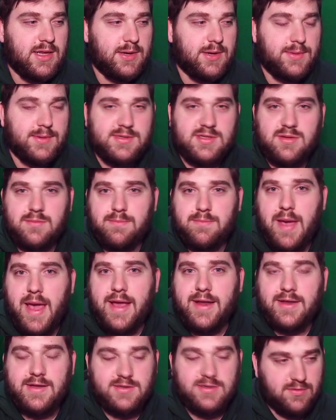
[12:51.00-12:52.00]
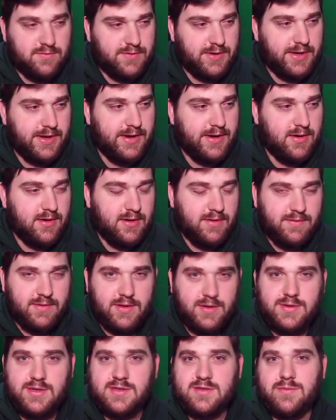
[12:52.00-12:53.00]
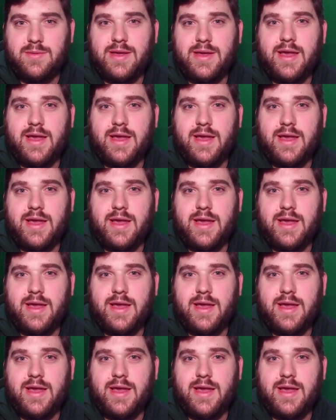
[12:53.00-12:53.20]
were some baddies over here, even though it doesn't make